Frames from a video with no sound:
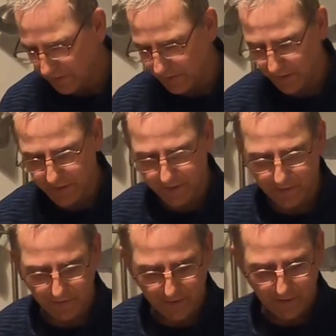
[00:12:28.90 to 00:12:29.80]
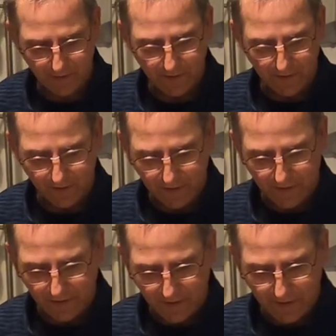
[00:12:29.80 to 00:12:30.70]
yeah,
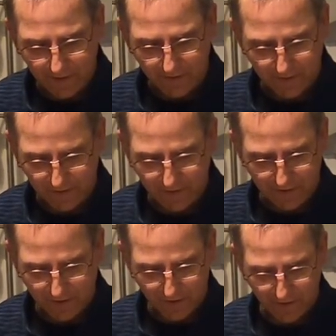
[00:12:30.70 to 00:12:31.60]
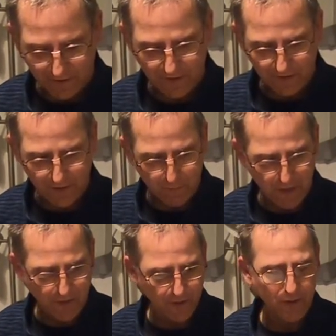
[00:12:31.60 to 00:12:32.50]
it's a
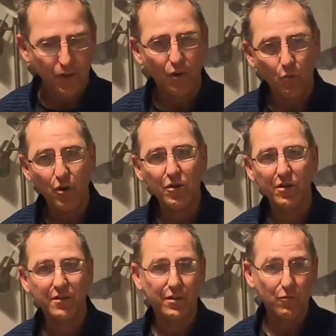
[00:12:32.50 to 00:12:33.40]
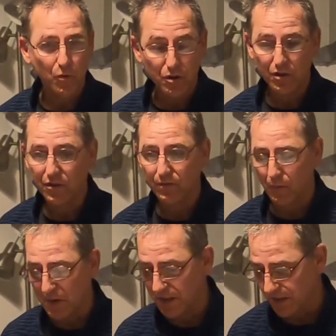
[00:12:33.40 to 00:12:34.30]
method that works. It works for
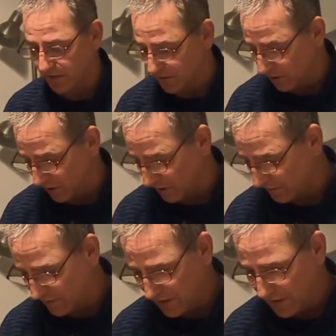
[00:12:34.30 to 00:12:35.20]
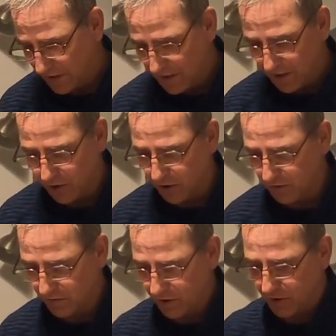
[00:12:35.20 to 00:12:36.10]
me, so go
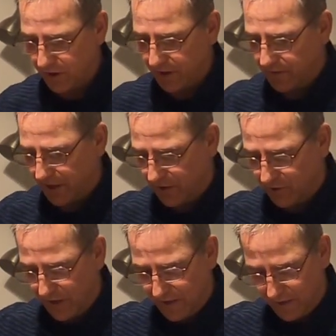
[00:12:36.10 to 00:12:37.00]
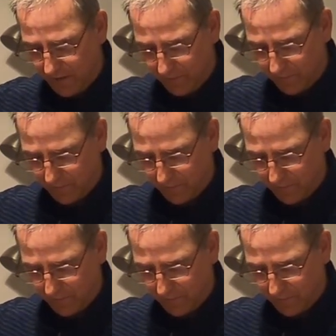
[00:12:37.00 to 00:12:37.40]
and give it a try.